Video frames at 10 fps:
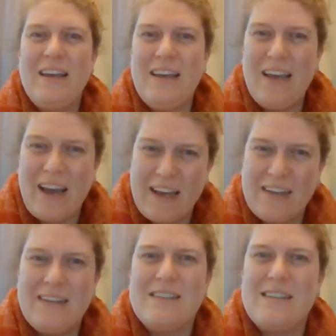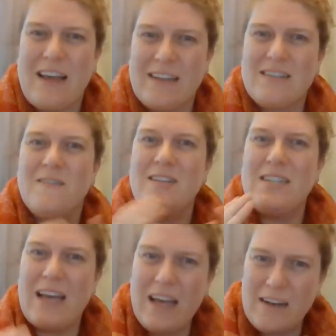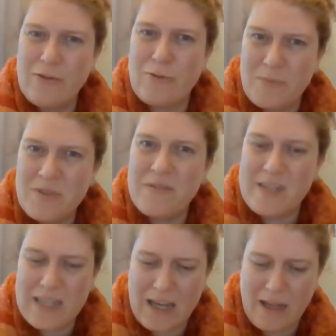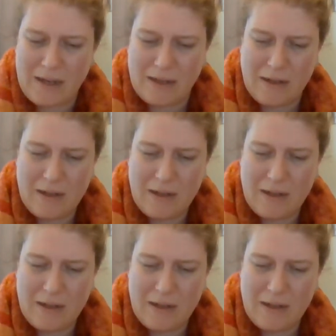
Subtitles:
He had sets of 10, groups of 10.